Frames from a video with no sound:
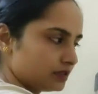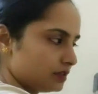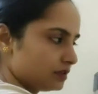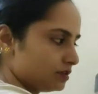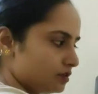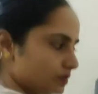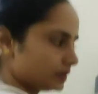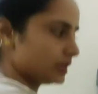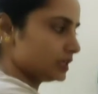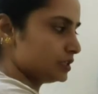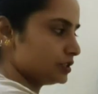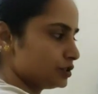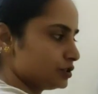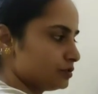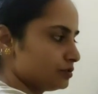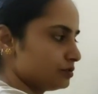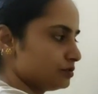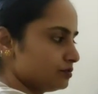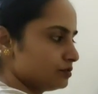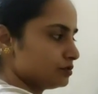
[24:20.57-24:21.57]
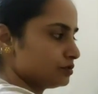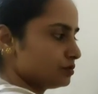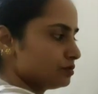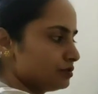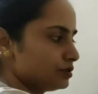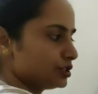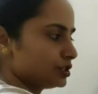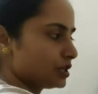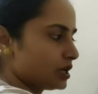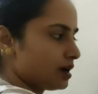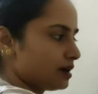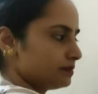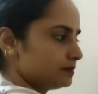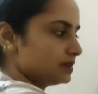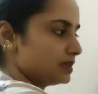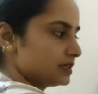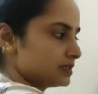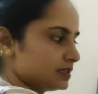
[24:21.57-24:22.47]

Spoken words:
Okay, so Shyam does